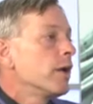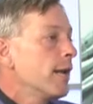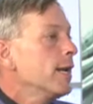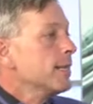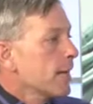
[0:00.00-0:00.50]

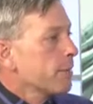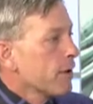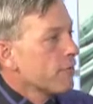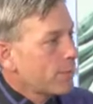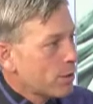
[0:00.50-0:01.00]
anytime
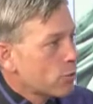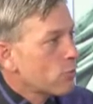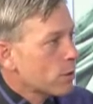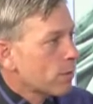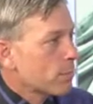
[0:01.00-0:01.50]
government's
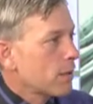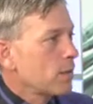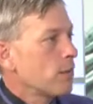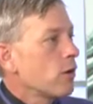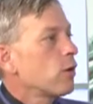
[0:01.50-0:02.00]
doing something,
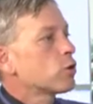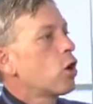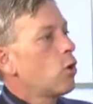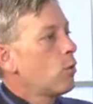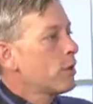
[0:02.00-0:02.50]
there is
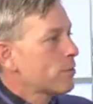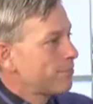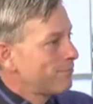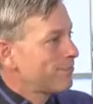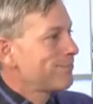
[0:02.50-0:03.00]
always
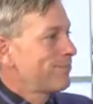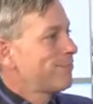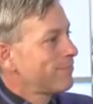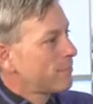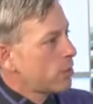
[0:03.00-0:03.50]

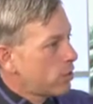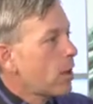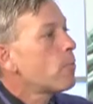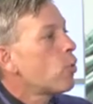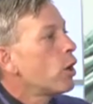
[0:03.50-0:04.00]

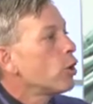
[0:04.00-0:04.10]
someone